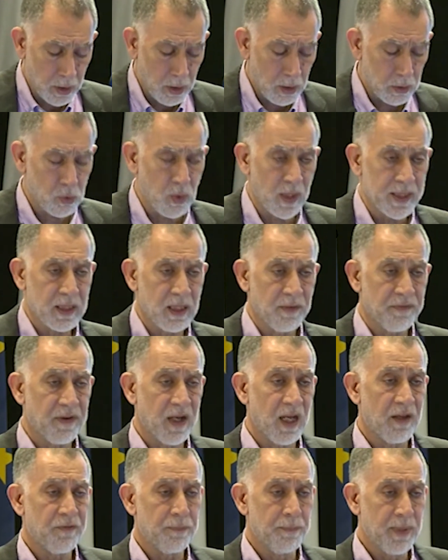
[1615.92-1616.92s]

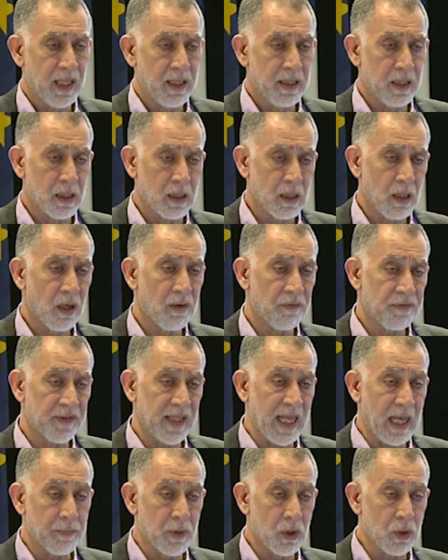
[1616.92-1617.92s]
25 billion of
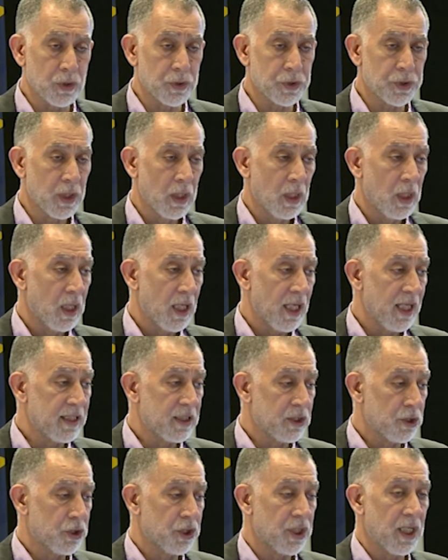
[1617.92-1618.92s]
damage. It
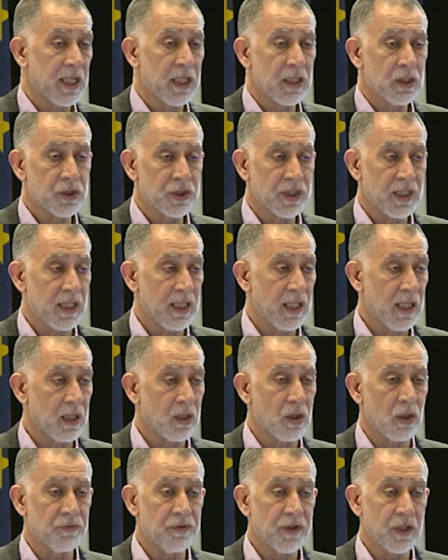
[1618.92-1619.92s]
changed the
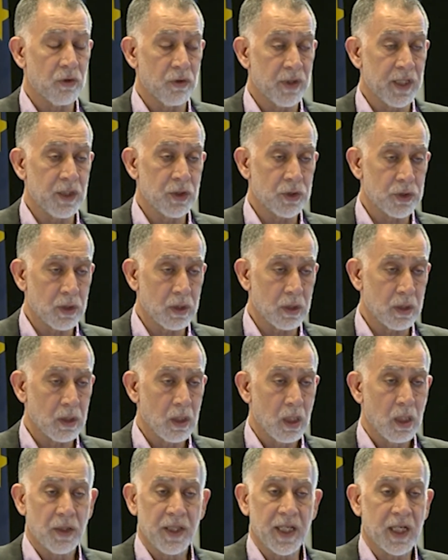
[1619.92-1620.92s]
configuration,
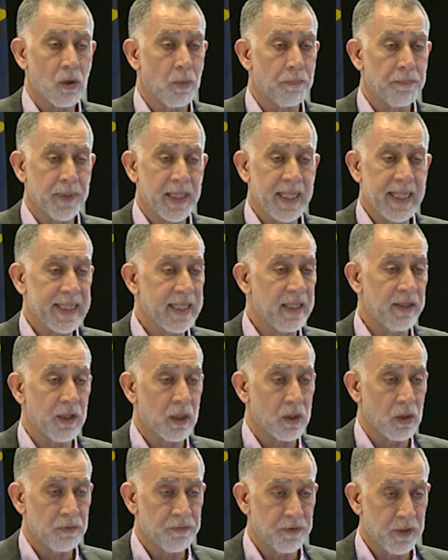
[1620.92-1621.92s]
completely the
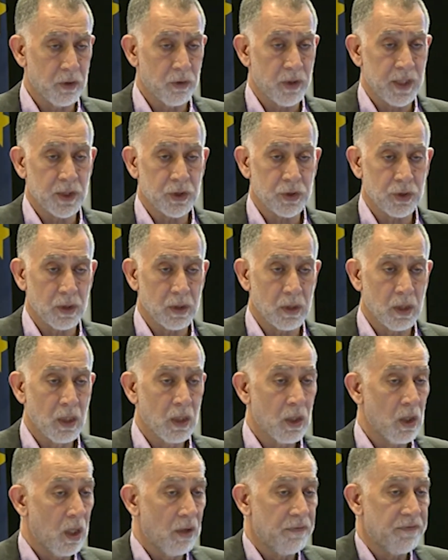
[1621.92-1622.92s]
configuration
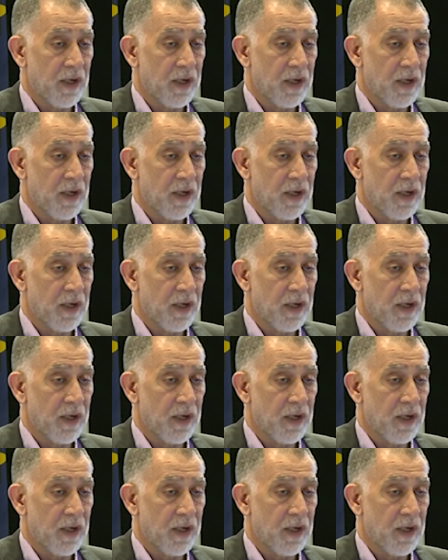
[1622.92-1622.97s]
of